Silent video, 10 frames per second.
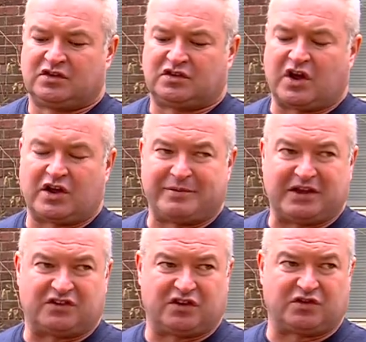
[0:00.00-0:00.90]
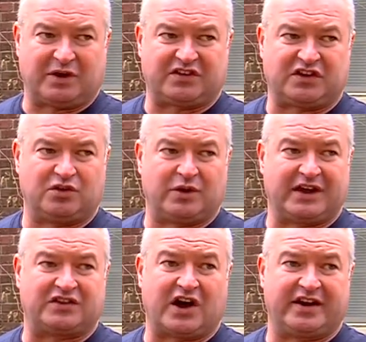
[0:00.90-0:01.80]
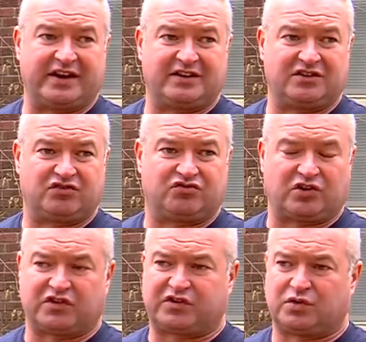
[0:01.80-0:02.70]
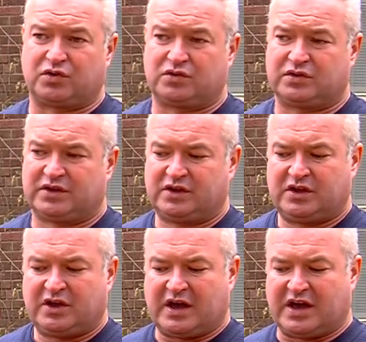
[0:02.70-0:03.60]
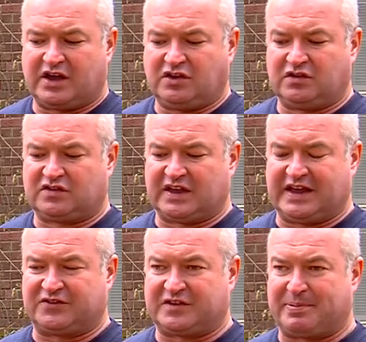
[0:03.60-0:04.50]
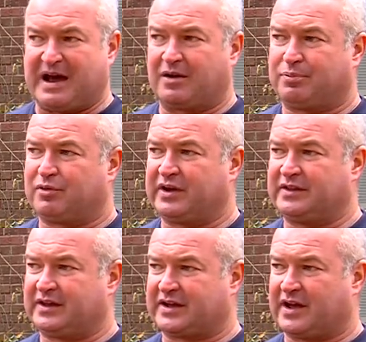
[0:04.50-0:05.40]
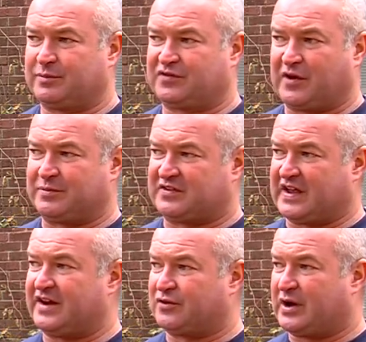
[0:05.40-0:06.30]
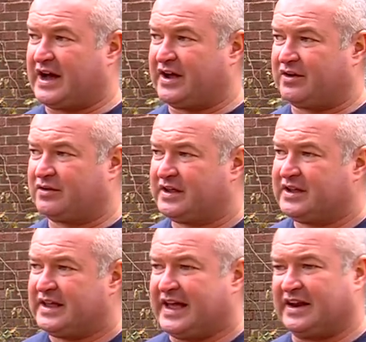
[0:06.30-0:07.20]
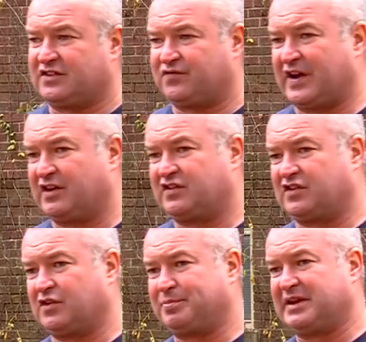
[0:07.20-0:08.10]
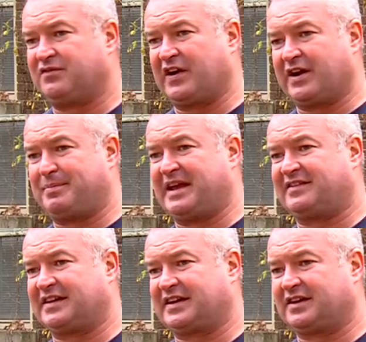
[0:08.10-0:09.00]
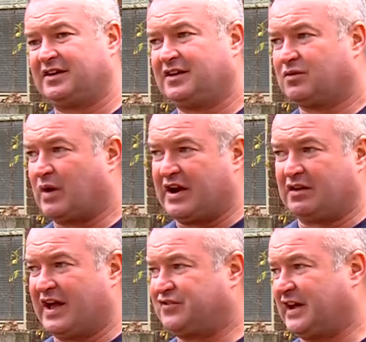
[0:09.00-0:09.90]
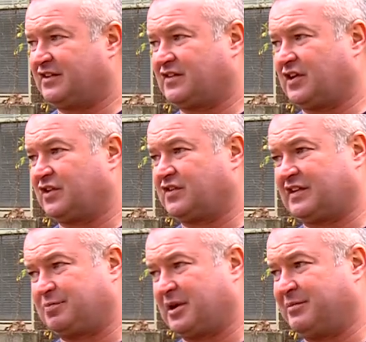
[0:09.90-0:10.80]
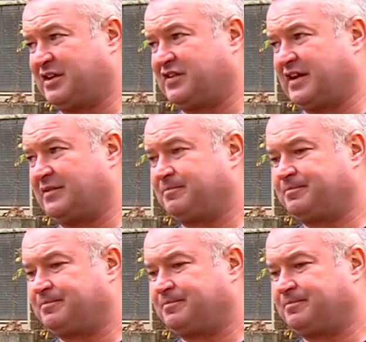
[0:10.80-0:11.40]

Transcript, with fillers: Talking about search and rescue, when I taught it at drill school, uh, used the IFSTA PowerPoint that comes from the state of Ohio, and it's very stupid, very basic, right or left-hand search, that's pretty much it.